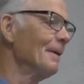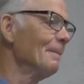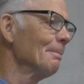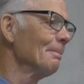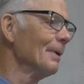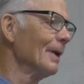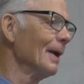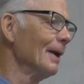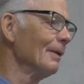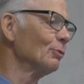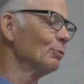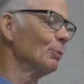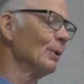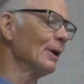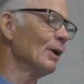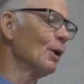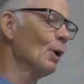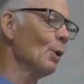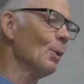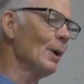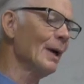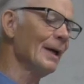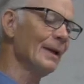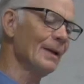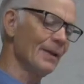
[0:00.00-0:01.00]
But as we
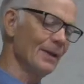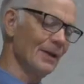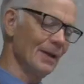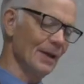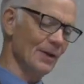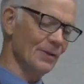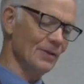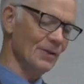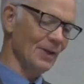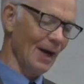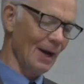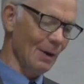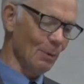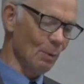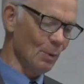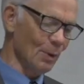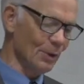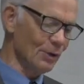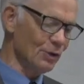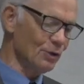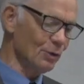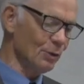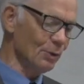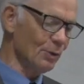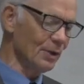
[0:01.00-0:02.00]
go into this, I
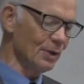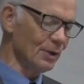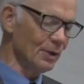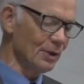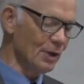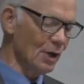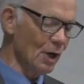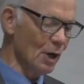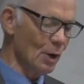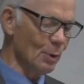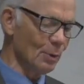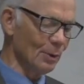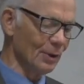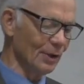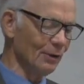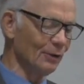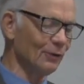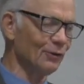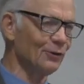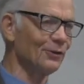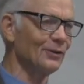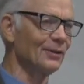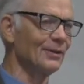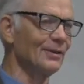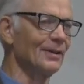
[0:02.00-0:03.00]
want you to
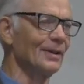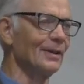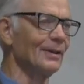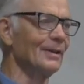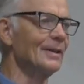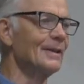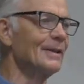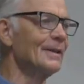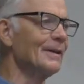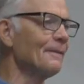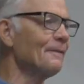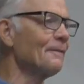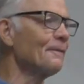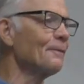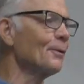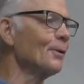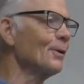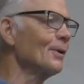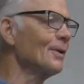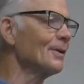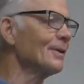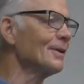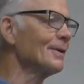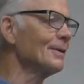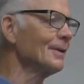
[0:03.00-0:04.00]
notice the
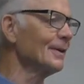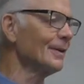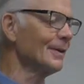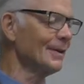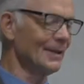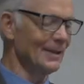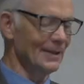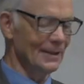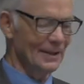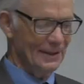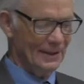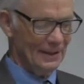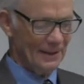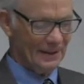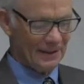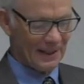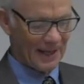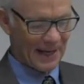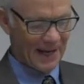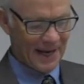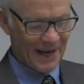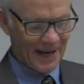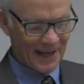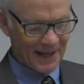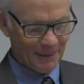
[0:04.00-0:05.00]
different
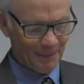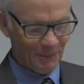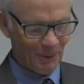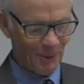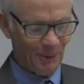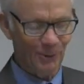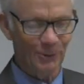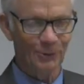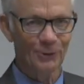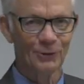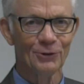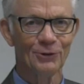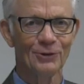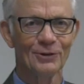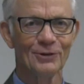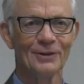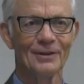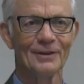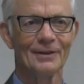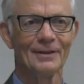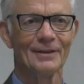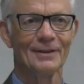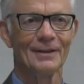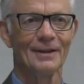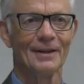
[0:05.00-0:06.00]
animals
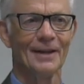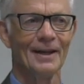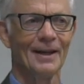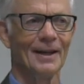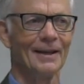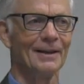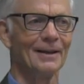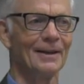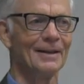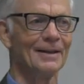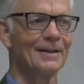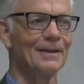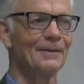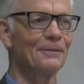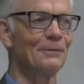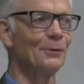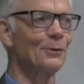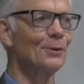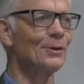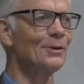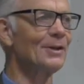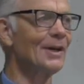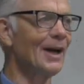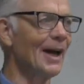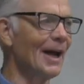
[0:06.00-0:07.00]
and the
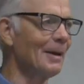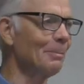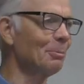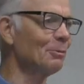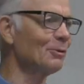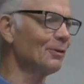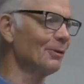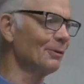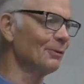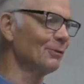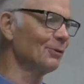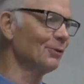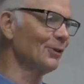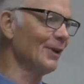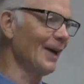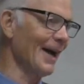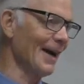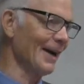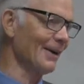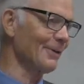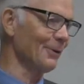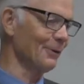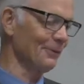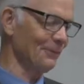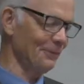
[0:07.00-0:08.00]
different types of
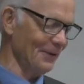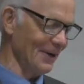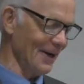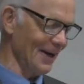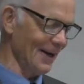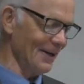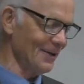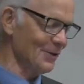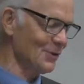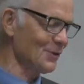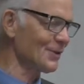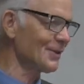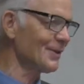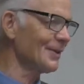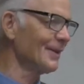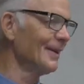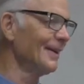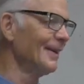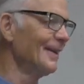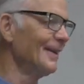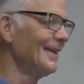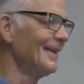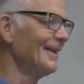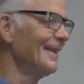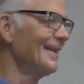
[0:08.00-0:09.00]
sacrifice
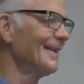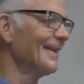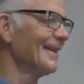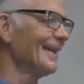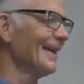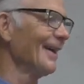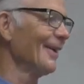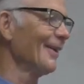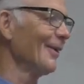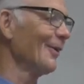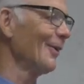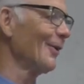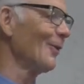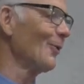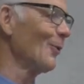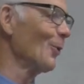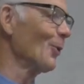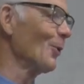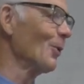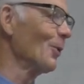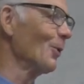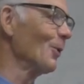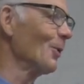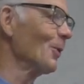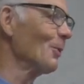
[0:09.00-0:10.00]

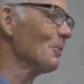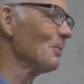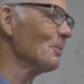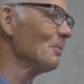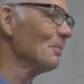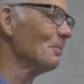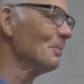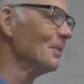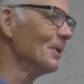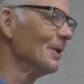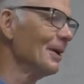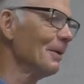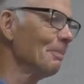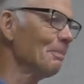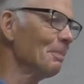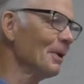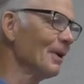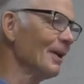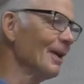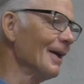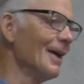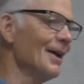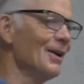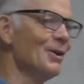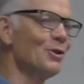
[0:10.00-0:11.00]
or
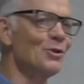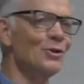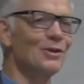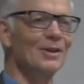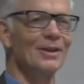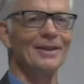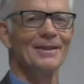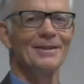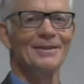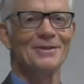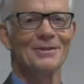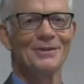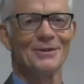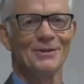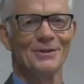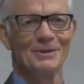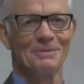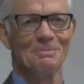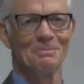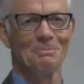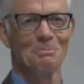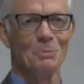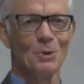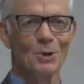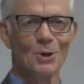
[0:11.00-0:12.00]
manipulations
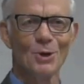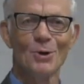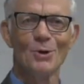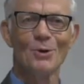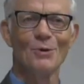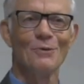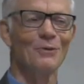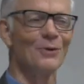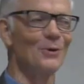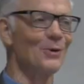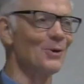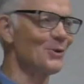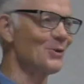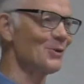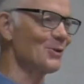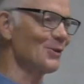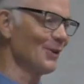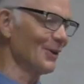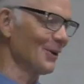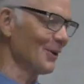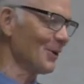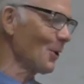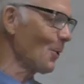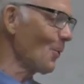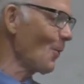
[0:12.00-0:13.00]
and maneuvers
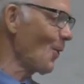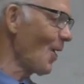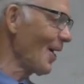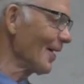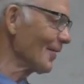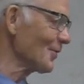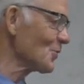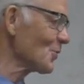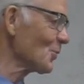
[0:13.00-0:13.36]
that go on.